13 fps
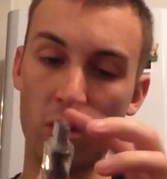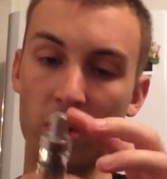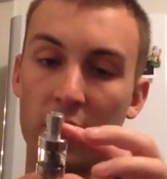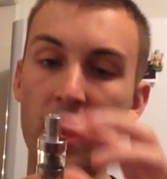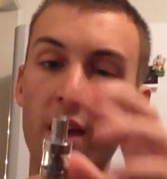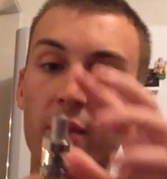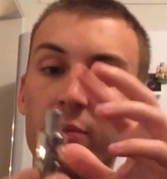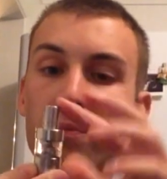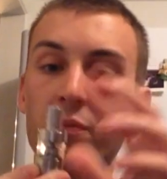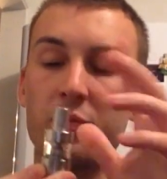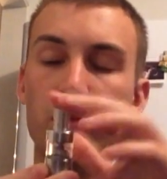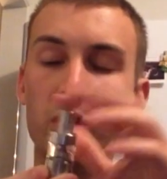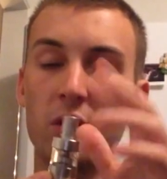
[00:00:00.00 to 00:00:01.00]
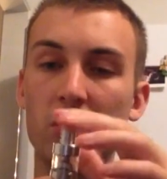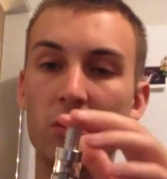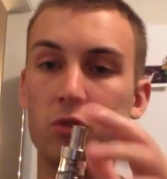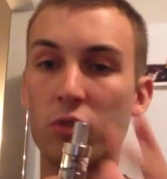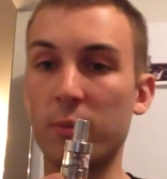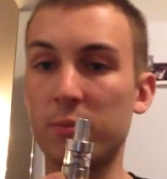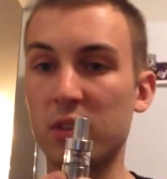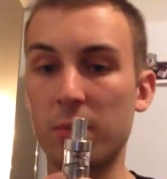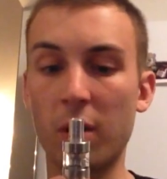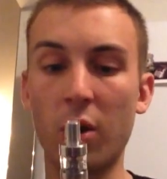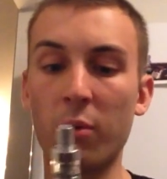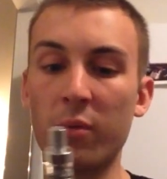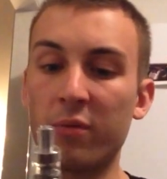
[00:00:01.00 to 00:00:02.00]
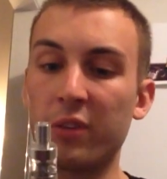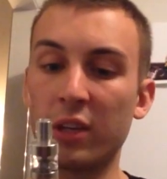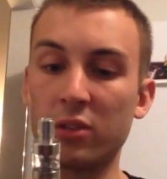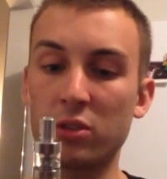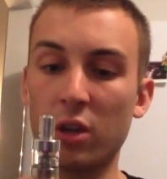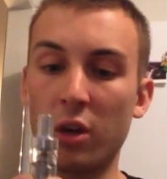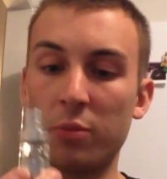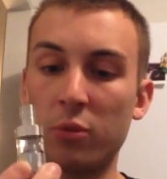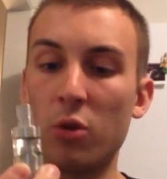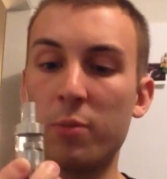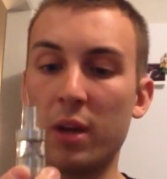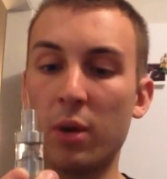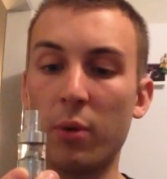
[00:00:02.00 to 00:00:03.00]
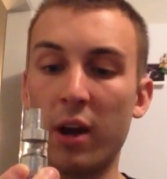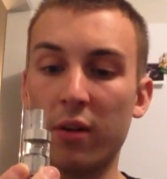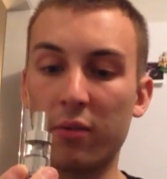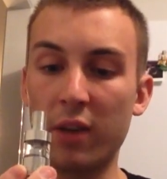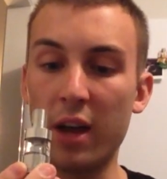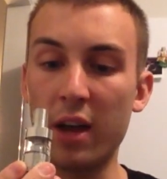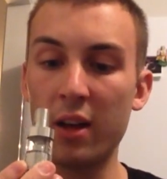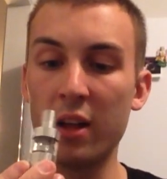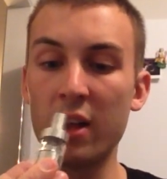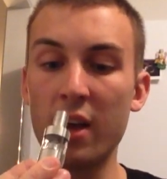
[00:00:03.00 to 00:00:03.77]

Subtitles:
kind of the drip tip hole and things, so do be aware of that.